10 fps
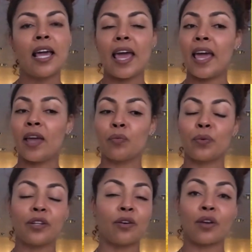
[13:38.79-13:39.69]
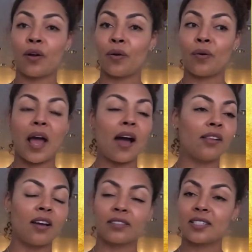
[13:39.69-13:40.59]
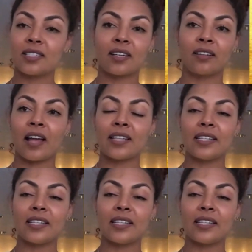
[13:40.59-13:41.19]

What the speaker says: and we don't know how long this is going to last.